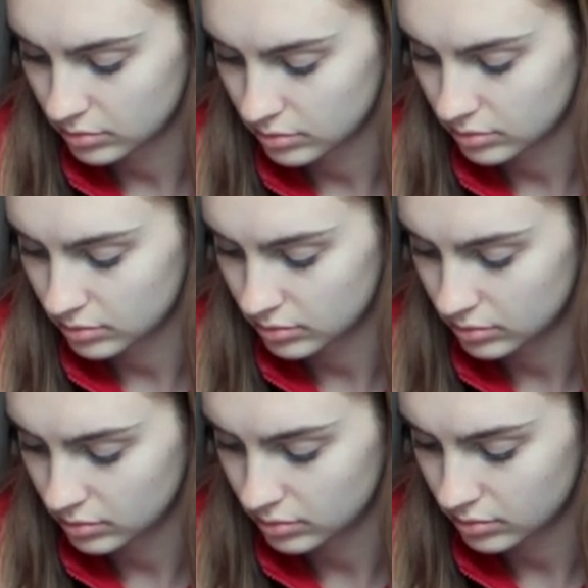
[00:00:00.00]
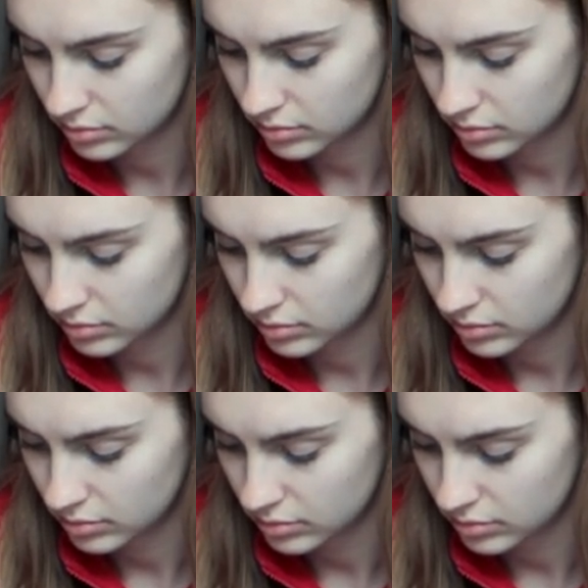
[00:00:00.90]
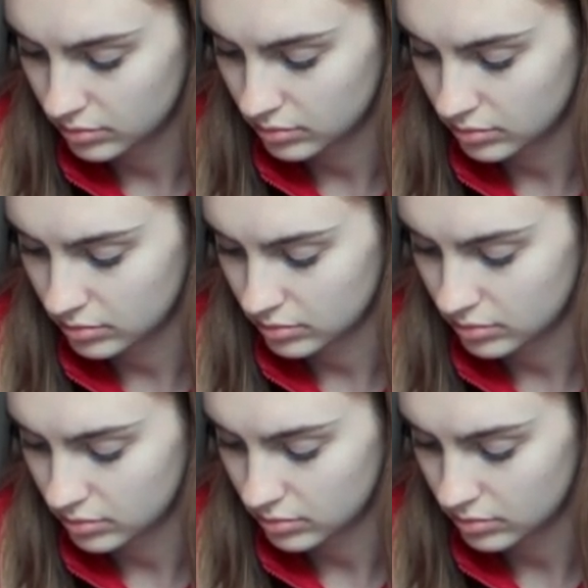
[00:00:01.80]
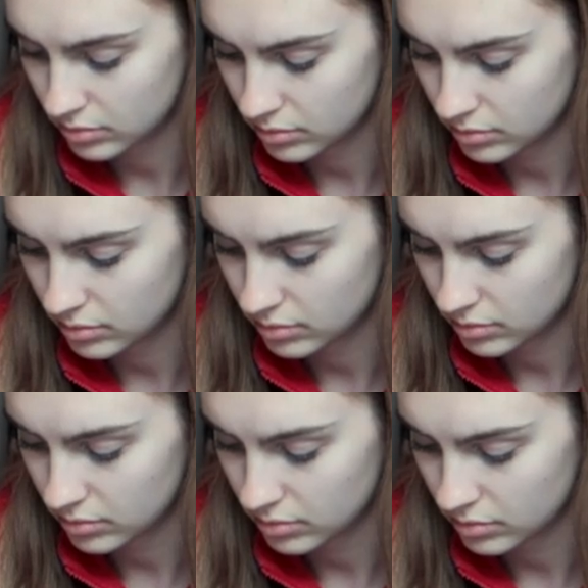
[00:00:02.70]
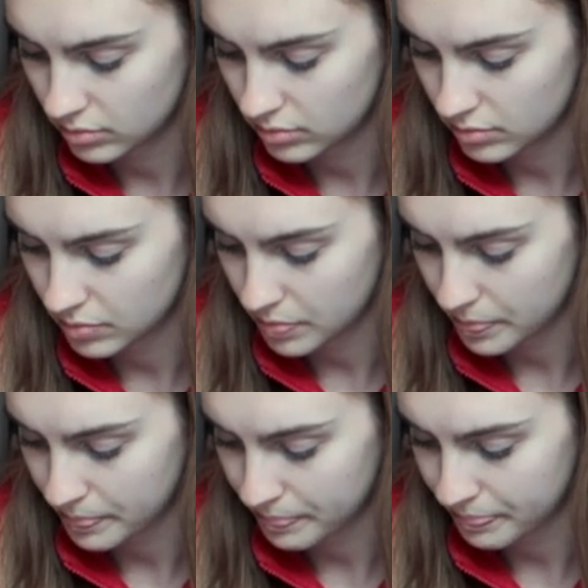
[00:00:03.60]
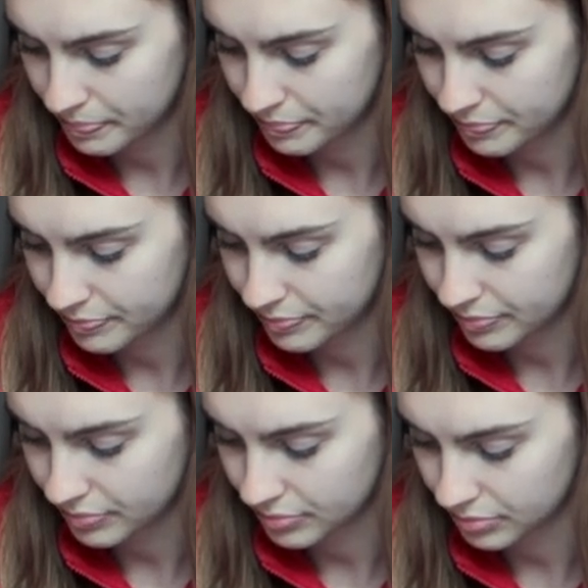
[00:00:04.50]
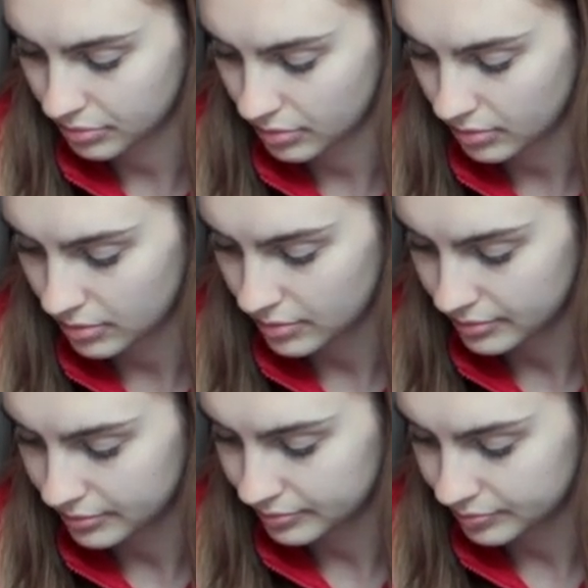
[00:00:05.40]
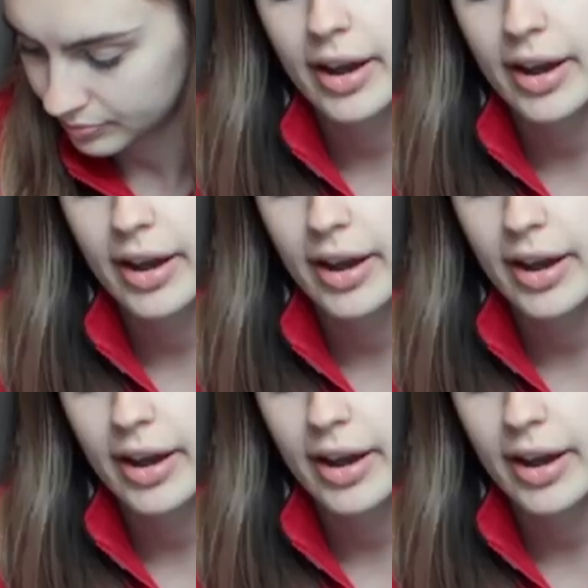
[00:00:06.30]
The person shown says nothing.